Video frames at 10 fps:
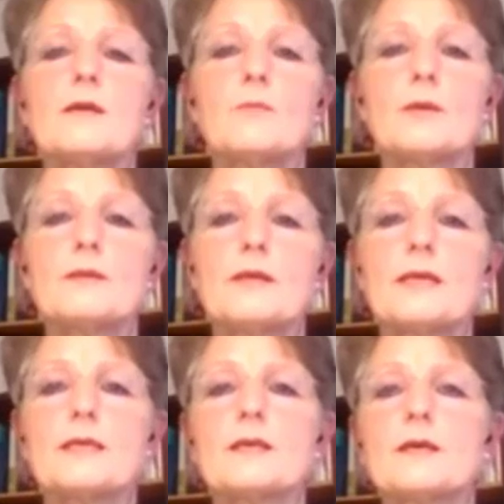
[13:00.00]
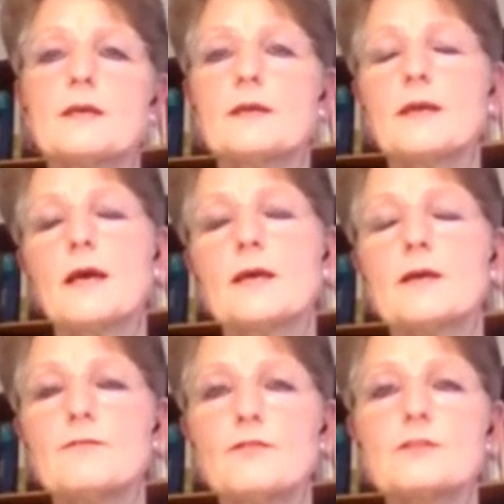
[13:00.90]
when they
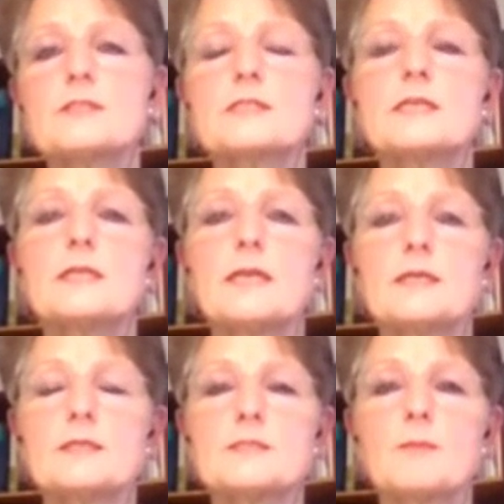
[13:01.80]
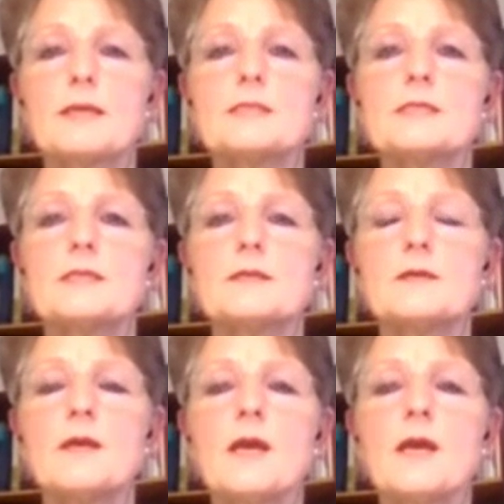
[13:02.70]
are first seen at the spine center,